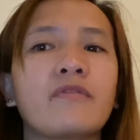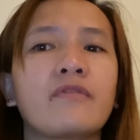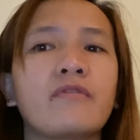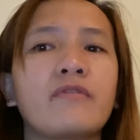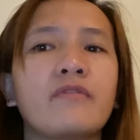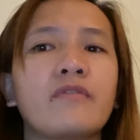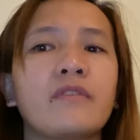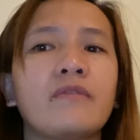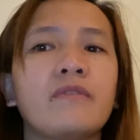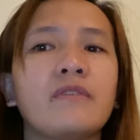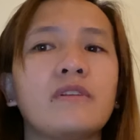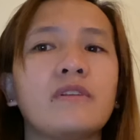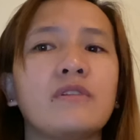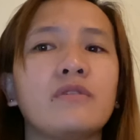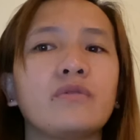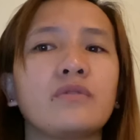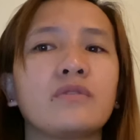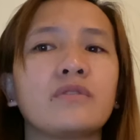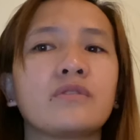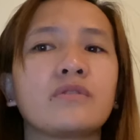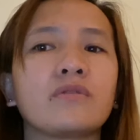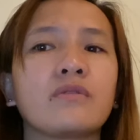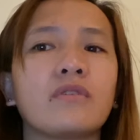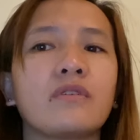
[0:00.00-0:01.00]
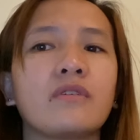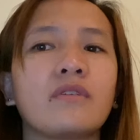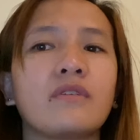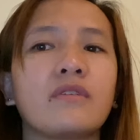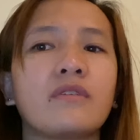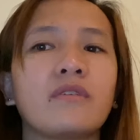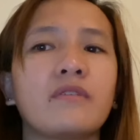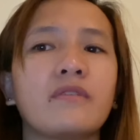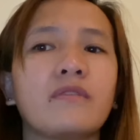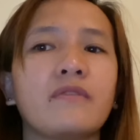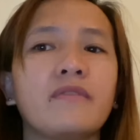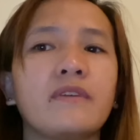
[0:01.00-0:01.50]
frivolous
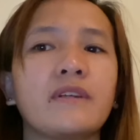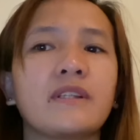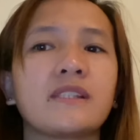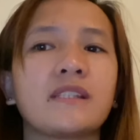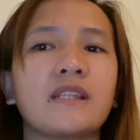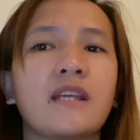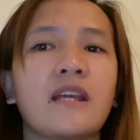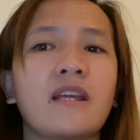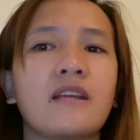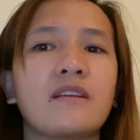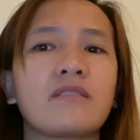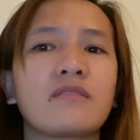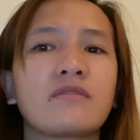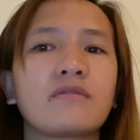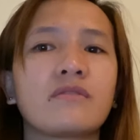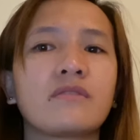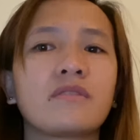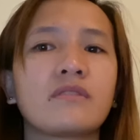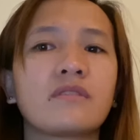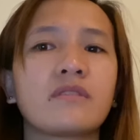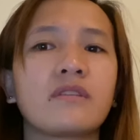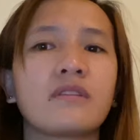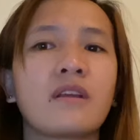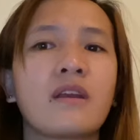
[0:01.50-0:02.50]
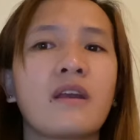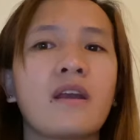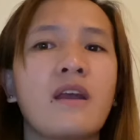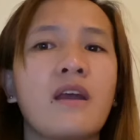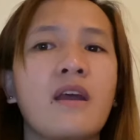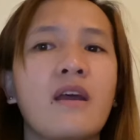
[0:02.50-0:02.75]
or vexatious.